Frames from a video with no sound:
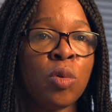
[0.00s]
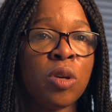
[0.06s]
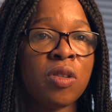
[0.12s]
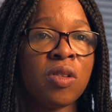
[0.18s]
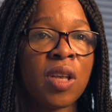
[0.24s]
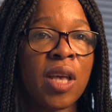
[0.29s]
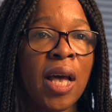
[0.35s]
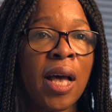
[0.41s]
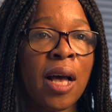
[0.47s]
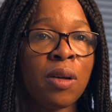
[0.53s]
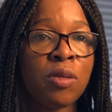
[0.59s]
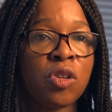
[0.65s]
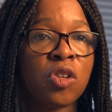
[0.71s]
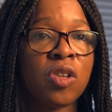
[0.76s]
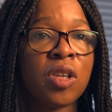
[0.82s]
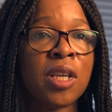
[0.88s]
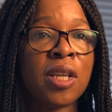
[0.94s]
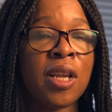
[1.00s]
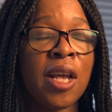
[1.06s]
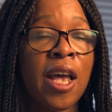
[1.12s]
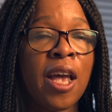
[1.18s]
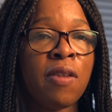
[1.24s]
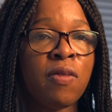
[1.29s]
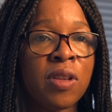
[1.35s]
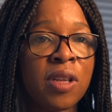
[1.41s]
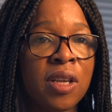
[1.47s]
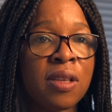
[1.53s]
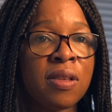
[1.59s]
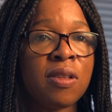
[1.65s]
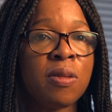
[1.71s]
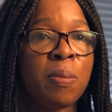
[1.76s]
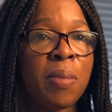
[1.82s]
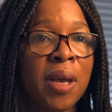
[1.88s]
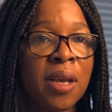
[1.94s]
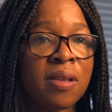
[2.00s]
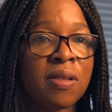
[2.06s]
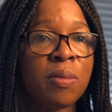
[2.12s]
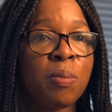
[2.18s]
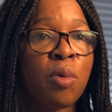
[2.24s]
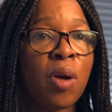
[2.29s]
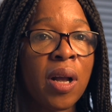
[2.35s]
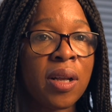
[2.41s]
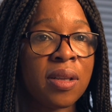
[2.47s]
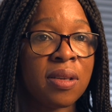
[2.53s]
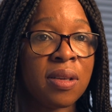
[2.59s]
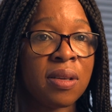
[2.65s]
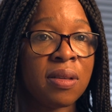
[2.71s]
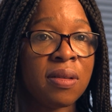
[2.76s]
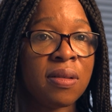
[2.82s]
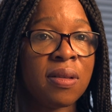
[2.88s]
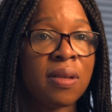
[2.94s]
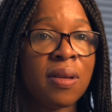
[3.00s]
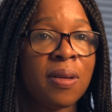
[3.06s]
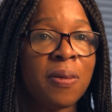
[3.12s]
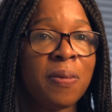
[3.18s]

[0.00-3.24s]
was couched in evidence-based practice,